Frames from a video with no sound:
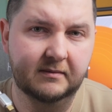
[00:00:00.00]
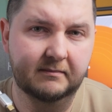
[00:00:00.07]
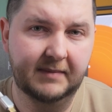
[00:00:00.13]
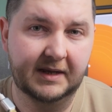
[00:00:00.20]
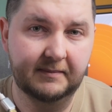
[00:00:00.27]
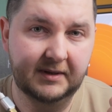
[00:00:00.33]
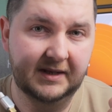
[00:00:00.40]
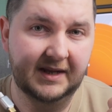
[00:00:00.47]

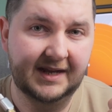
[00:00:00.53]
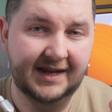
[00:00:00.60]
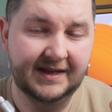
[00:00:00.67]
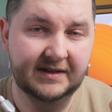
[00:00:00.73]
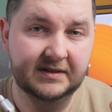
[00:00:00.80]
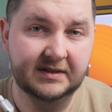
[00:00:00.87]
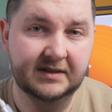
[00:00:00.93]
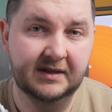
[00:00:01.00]
Mac Mini
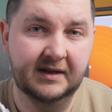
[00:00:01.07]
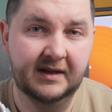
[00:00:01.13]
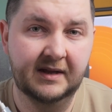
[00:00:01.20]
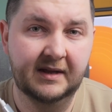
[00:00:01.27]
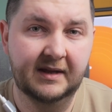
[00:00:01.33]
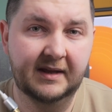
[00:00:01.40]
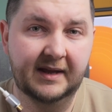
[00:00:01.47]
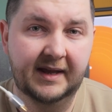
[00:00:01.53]
case
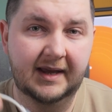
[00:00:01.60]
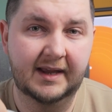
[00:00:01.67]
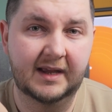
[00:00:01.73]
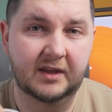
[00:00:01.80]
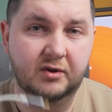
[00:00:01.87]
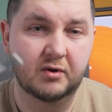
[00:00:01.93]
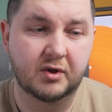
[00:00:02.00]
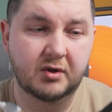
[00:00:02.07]

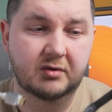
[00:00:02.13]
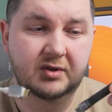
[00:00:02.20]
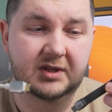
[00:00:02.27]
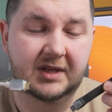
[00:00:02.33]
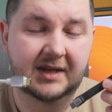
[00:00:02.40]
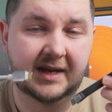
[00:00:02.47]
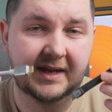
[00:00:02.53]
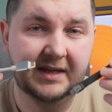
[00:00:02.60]
and you're
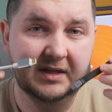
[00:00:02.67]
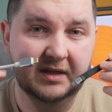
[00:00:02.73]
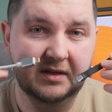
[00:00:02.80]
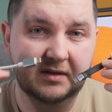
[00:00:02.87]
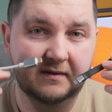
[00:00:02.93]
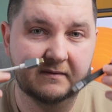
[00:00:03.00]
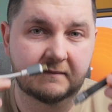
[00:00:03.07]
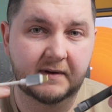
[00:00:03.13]
using a
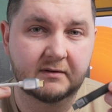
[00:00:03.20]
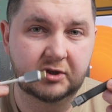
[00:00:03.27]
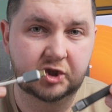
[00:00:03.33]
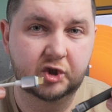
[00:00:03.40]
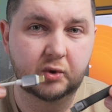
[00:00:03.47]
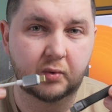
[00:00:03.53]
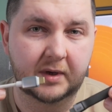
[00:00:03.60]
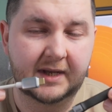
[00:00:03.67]
very
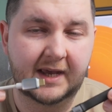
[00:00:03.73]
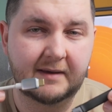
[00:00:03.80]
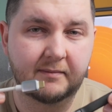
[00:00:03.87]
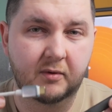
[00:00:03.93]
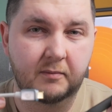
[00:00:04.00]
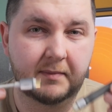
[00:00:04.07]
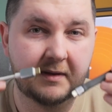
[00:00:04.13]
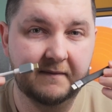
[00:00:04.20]
short
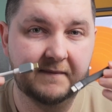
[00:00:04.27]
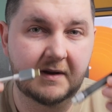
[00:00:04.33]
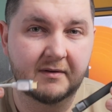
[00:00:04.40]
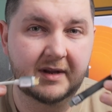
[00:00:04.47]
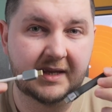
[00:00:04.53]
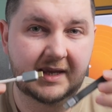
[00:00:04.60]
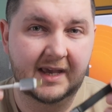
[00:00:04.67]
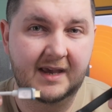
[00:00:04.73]
cable, be
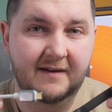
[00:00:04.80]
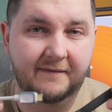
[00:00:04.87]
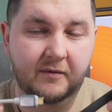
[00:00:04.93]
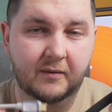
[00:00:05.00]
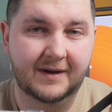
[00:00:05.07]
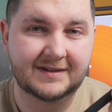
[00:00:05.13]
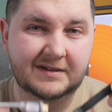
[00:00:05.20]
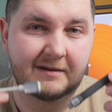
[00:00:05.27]
very
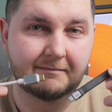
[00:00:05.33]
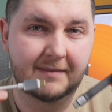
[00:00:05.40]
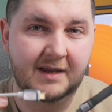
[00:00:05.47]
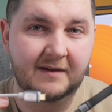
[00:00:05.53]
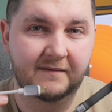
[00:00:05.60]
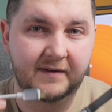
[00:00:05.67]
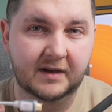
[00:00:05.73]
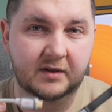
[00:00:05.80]
careful as it may
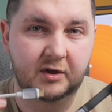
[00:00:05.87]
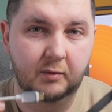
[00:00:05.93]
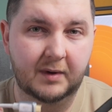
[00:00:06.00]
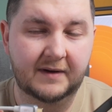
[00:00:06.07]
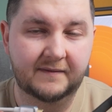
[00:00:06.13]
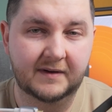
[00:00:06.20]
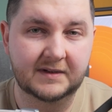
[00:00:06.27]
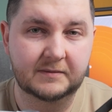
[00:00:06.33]
affect your
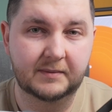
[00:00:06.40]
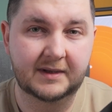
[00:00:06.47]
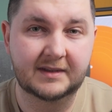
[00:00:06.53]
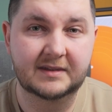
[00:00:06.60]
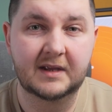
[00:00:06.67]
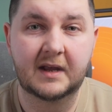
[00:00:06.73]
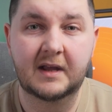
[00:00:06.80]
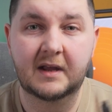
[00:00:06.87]
Wi-Fi
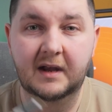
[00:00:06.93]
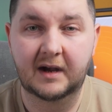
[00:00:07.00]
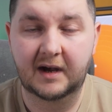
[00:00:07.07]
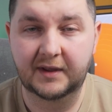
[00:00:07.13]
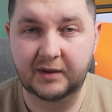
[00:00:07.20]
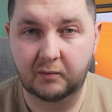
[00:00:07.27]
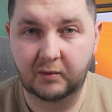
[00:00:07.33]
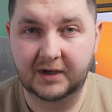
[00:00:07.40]
speeds.
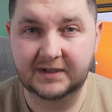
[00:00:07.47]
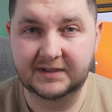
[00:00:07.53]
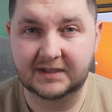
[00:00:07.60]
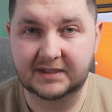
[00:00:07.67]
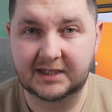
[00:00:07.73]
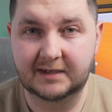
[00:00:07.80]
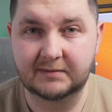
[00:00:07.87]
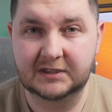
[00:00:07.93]
Otherwise,
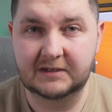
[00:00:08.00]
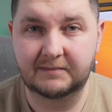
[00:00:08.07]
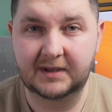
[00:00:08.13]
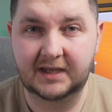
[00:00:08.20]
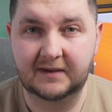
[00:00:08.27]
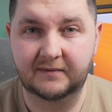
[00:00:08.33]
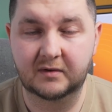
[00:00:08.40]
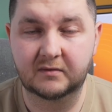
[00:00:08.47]
it seems to
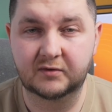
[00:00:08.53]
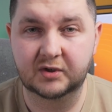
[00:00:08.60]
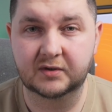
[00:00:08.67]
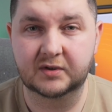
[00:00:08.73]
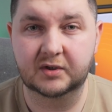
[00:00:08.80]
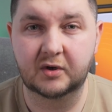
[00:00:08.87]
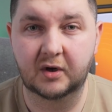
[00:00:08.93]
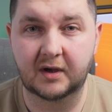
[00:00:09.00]
be if you
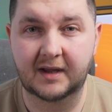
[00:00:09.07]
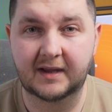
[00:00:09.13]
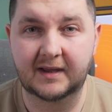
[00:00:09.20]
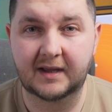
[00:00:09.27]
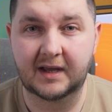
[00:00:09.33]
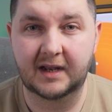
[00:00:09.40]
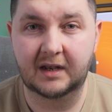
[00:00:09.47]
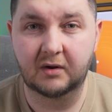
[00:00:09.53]
just got
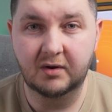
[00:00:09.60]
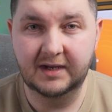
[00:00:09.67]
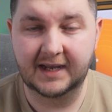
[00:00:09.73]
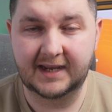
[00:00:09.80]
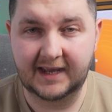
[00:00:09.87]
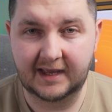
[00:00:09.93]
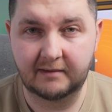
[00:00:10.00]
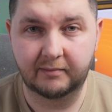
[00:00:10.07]
a longer
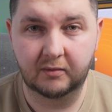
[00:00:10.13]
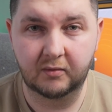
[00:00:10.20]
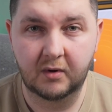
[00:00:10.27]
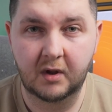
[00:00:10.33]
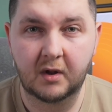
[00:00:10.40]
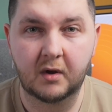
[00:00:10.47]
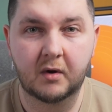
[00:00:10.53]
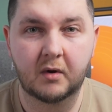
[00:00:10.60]
cable
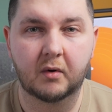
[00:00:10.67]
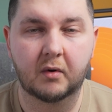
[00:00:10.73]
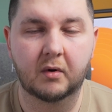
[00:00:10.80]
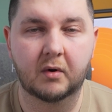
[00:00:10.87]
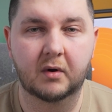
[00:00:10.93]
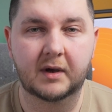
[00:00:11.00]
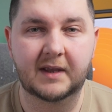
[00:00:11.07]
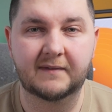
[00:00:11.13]

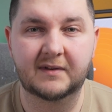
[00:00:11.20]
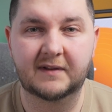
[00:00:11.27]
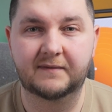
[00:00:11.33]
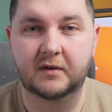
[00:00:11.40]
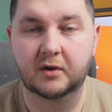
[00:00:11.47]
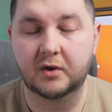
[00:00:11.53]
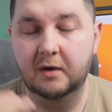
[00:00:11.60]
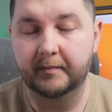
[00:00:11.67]
or even if
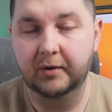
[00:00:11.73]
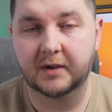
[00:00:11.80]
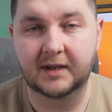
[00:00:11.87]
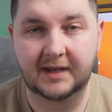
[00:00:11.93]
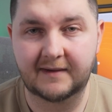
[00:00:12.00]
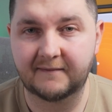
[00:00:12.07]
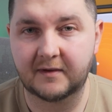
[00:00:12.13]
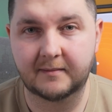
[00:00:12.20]
you're not putting
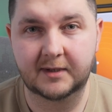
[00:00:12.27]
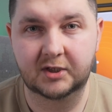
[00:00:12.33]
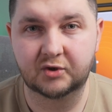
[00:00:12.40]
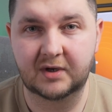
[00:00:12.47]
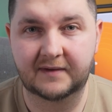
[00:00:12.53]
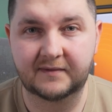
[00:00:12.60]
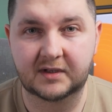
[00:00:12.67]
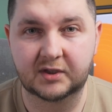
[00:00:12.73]
an NVMe
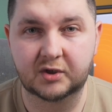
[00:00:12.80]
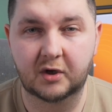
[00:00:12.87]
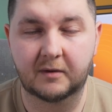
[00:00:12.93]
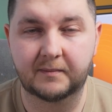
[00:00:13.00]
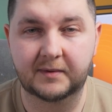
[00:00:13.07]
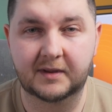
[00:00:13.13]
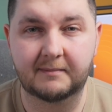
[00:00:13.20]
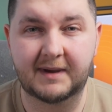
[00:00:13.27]
drive in the
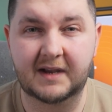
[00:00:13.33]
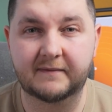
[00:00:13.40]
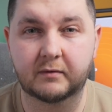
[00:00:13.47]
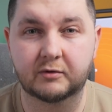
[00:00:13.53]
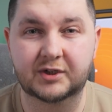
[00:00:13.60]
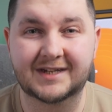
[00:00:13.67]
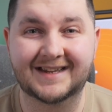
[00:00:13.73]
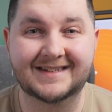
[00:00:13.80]
top, the mag
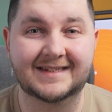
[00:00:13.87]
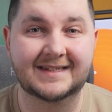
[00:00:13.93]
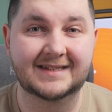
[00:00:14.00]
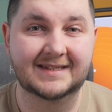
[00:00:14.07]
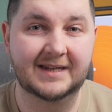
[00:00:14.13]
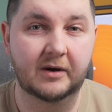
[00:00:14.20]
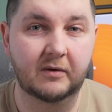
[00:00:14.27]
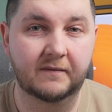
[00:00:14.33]
case
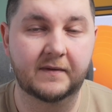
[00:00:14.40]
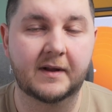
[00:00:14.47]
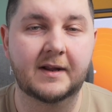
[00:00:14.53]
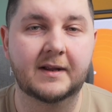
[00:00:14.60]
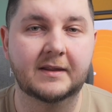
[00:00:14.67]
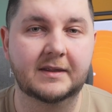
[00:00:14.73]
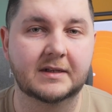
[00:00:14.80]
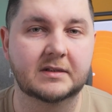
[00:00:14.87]
itself
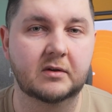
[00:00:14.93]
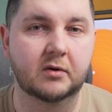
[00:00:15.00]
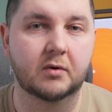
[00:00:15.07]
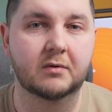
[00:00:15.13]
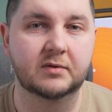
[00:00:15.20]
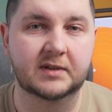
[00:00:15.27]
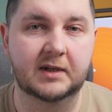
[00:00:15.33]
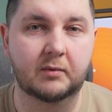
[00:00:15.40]
doesn't
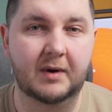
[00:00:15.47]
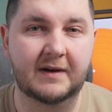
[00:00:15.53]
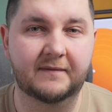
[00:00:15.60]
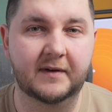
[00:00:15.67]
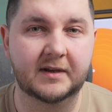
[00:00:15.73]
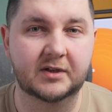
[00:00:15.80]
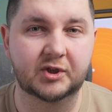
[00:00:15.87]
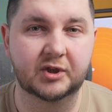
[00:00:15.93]
cause any
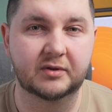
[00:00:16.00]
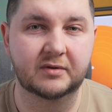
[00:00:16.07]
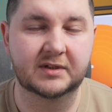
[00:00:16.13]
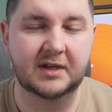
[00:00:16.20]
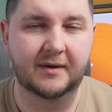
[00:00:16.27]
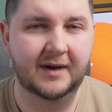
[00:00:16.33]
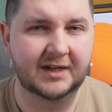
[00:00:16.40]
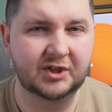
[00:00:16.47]
Wi-Fi issues.
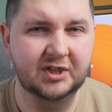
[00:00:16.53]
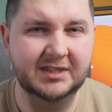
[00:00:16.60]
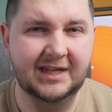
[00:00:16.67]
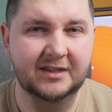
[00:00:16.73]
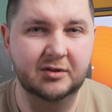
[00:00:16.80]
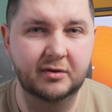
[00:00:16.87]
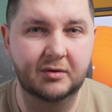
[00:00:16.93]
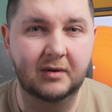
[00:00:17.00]
So I just
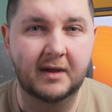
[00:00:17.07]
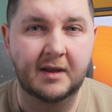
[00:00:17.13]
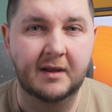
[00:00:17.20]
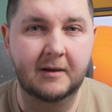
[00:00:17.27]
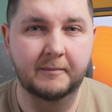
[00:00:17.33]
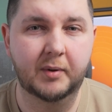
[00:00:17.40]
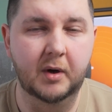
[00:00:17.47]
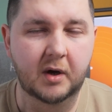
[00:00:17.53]
had to
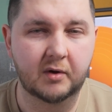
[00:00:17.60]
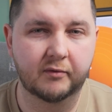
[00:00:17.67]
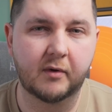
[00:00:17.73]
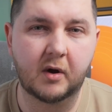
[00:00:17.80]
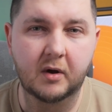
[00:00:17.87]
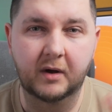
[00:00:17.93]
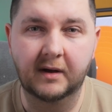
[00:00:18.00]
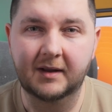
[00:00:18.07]
put a
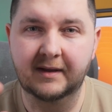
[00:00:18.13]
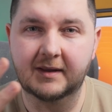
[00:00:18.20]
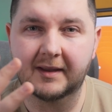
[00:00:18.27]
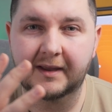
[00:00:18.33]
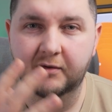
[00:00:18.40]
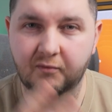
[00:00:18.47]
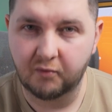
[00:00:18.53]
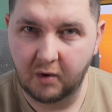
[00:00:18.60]
wrong
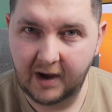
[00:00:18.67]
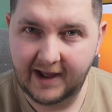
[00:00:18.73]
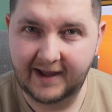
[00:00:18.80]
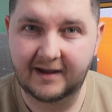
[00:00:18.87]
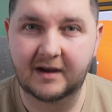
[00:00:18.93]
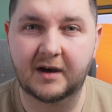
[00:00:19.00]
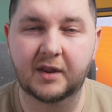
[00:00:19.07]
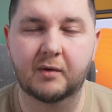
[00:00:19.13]

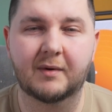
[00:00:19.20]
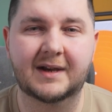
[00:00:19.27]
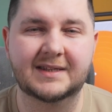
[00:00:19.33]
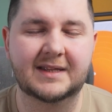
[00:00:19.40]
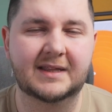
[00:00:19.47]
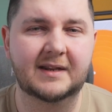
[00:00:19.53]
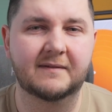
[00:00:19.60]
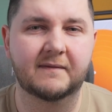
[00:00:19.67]
right, otherwise
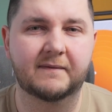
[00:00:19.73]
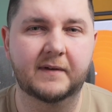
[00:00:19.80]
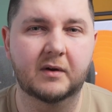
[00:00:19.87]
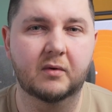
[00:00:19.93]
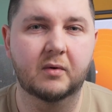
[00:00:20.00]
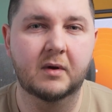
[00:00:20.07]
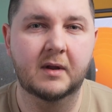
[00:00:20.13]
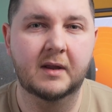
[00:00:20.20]
I didn't
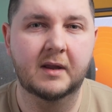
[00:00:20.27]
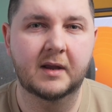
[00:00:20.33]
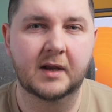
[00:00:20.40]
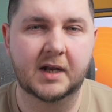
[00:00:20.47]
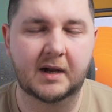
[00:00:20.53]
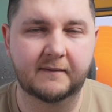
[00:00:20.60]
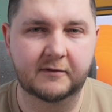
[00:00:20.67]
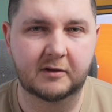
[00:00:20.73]
feel
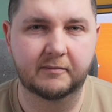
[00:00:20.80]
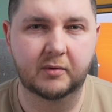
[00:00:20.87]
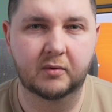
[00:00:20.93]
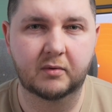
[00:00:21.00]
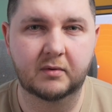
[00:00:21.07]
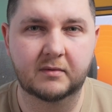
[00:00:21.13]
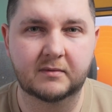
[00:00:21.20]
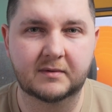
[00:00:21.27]

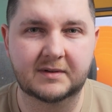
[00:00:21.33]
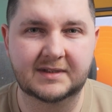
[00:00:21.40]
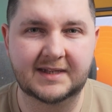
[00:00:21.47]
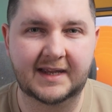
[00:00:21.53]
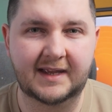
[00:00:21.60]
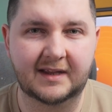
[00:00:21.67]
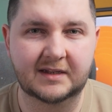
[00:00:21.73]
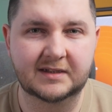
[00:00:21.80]
comfortable
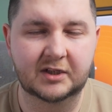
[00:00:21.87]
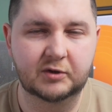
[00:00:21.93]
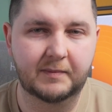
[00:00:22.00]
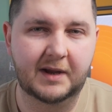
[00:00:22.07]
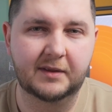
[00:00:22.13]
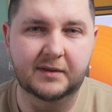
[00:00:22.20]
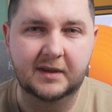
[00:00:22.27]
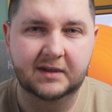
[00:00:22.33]
saying such
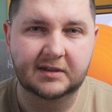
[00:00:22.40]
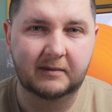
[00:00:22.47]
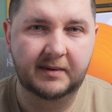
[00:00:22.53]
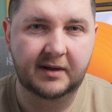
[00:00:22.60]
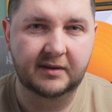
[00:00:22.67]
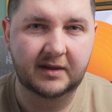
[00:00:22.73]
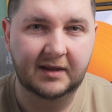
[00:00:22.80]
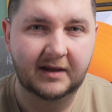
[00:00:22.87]
bad things
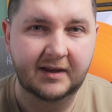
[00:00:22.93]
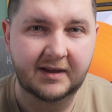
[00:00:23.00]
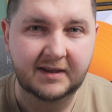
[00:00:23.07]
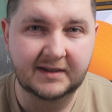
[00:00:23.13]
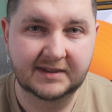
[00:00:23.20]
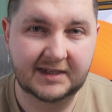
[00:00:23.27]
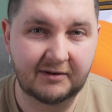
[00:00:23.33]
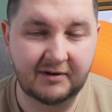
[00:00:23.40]
about the
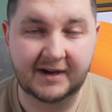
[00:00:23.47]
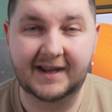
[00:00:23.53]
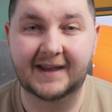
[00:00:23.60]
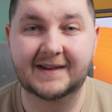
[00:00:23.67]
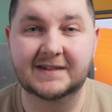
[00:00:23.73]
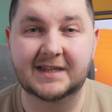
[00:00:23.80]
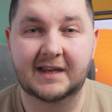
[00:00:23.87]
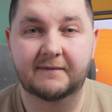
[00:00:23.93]
Zeera
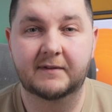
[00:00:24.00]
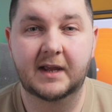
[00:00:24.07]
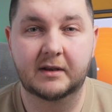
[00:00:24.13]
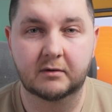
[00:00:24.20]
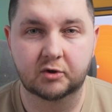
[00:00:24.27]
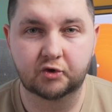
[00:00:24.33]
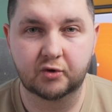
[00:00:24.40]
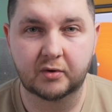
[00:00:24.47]
case if they're
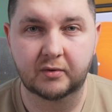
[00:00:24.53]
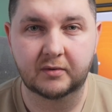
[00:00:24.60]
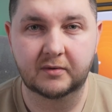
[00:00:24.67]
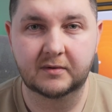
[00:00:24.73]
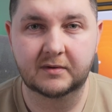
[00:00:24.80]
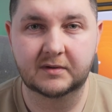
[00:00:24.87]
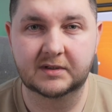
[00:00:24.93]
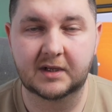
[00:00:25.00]
not true.
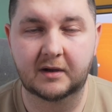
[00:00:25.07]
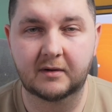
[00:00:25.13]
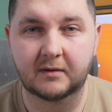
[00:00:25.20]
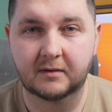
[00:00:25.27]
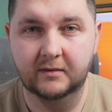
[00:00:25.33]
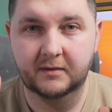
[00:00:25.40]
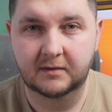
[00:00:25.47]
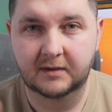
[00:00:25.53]
So
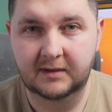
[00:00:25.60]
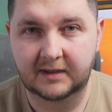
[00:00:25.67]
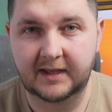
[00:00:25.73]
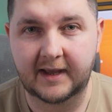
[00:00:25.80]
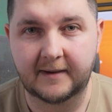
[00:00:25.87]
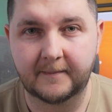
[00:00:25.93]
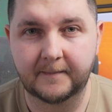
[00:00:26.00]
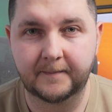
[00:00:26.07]

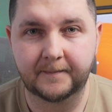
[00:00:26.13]
yeah.